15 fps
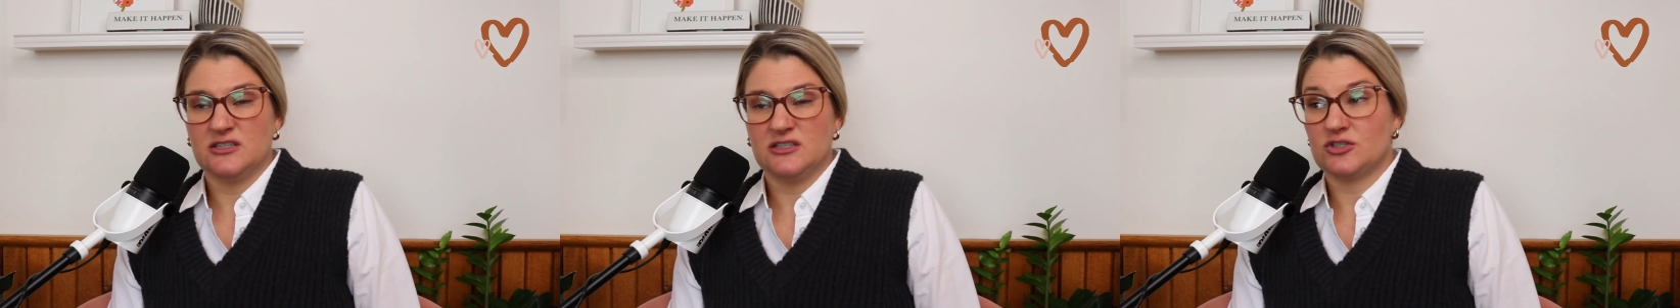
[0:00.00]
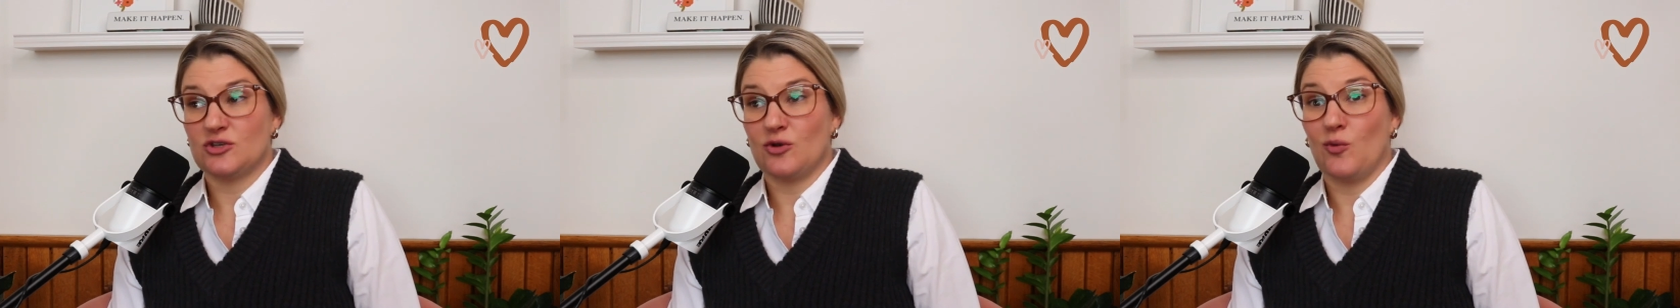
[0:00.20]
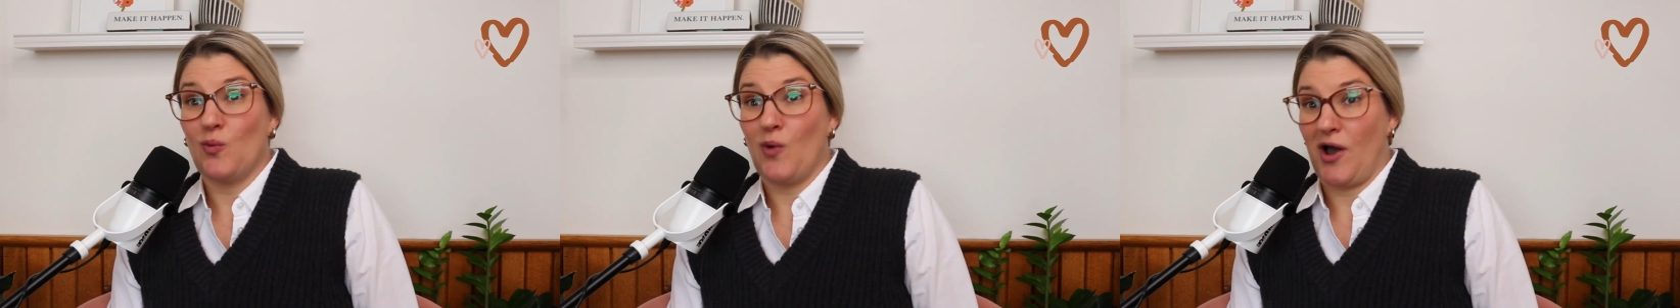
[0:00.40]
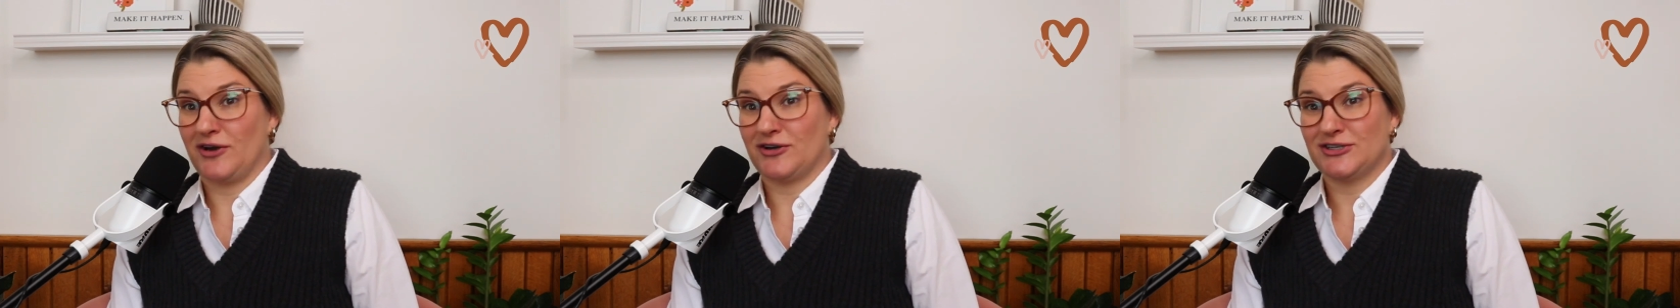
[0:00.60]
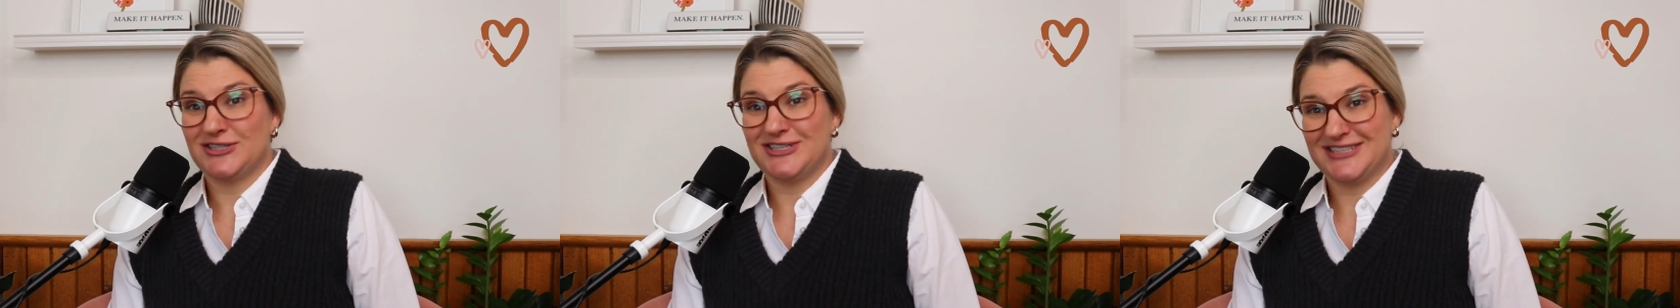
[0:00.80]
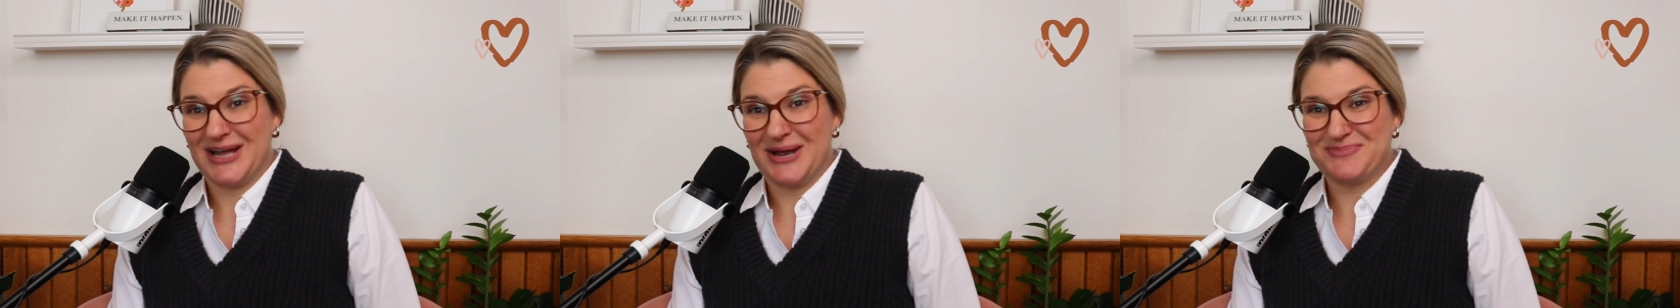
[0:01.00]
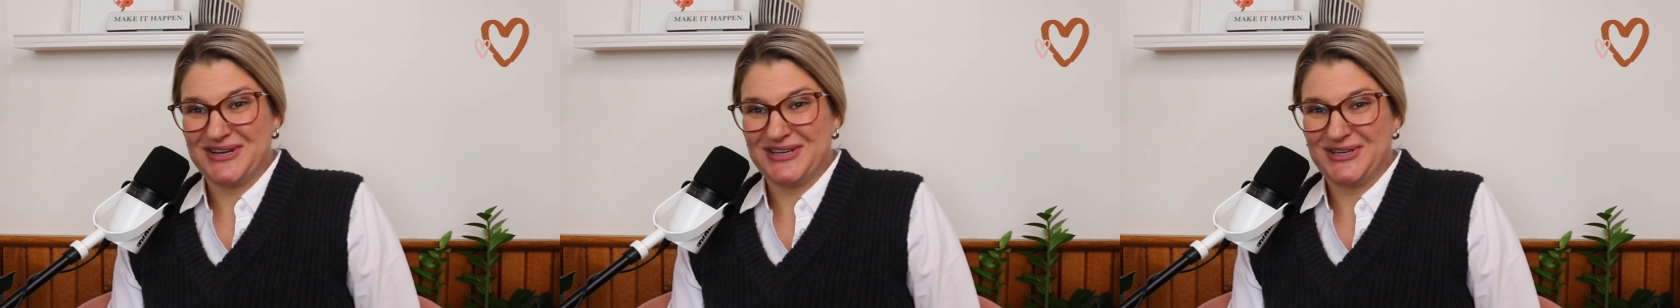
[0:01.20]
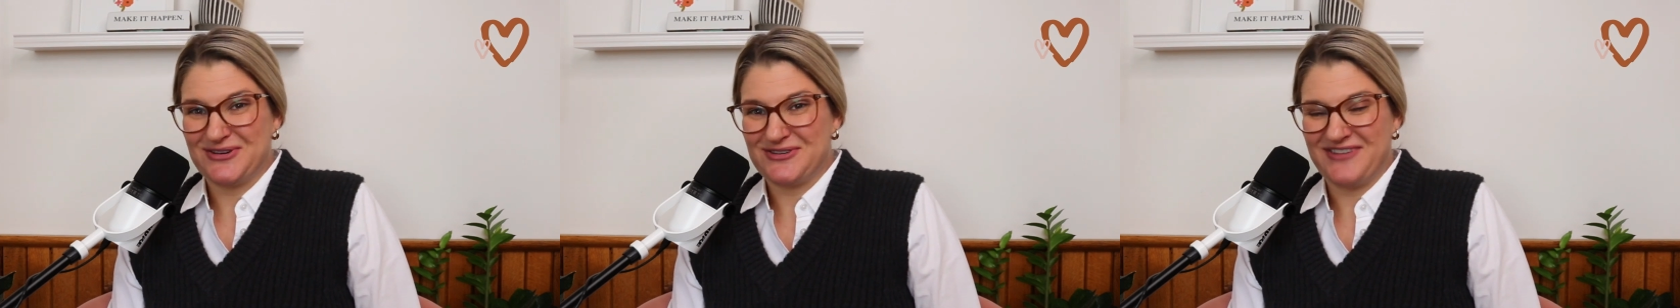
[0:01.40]
So water does not
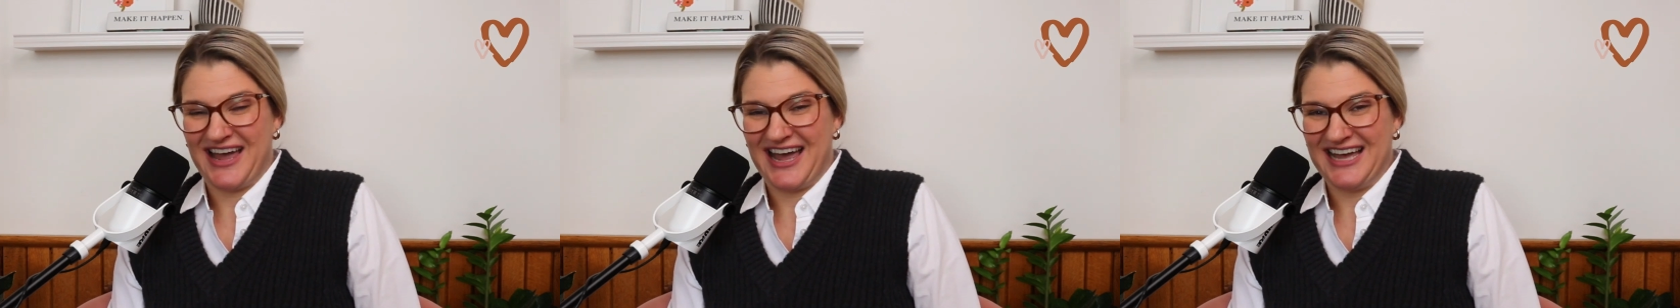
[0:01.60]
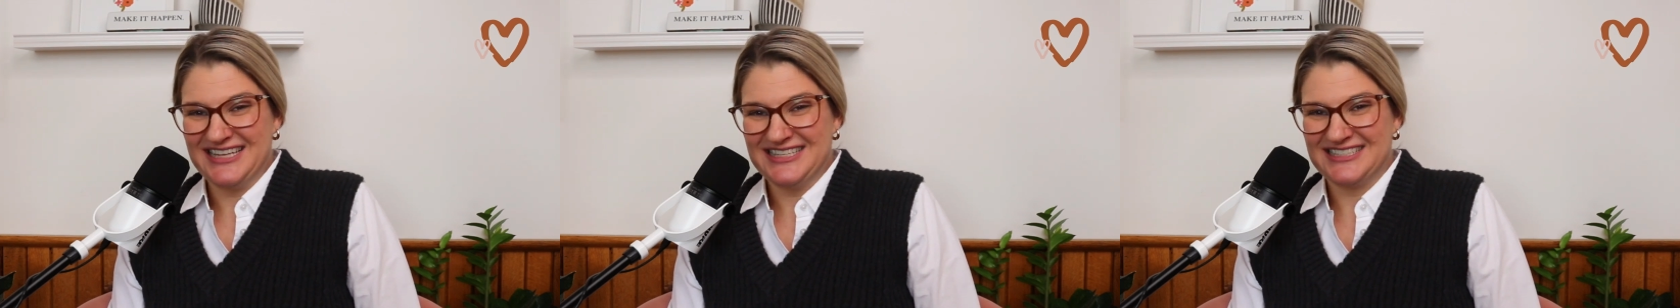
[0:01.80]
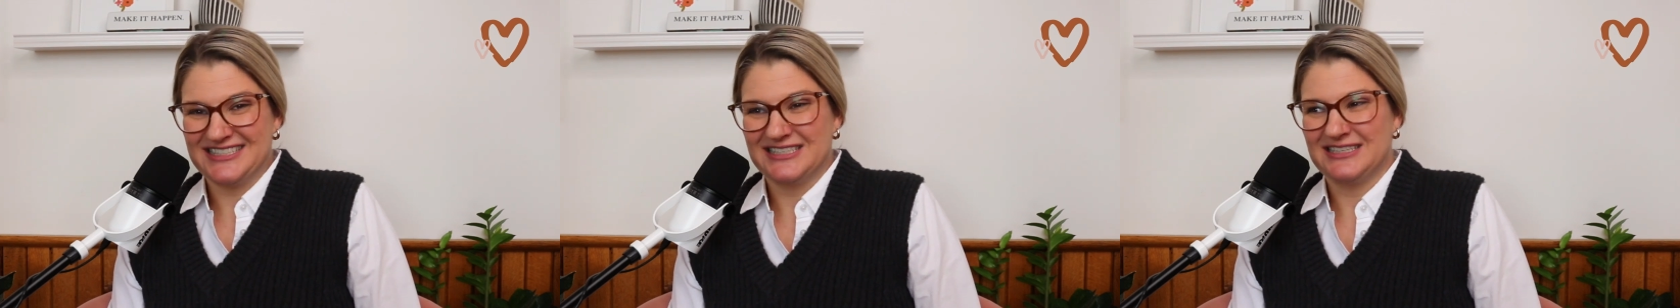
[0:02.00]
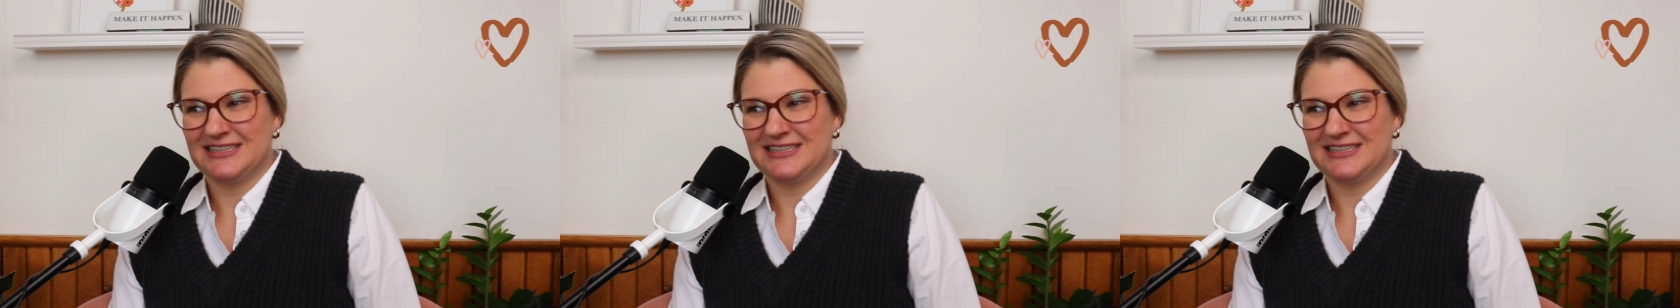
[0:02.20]
break your fast.